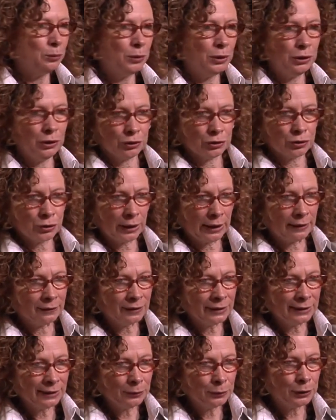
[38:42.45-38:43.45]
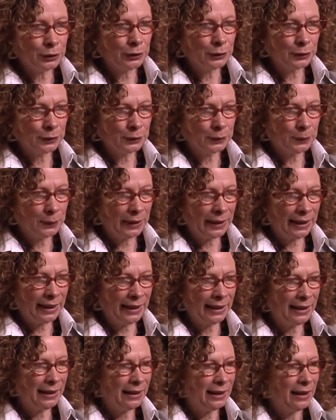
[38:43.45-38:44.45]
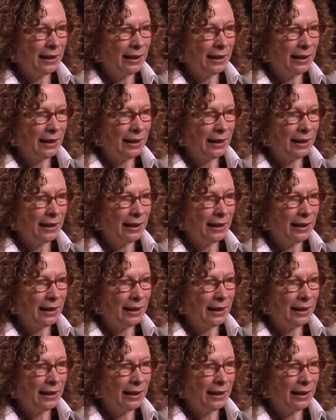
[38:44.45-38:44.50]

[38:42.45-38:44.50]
when you're traveling, when you're away,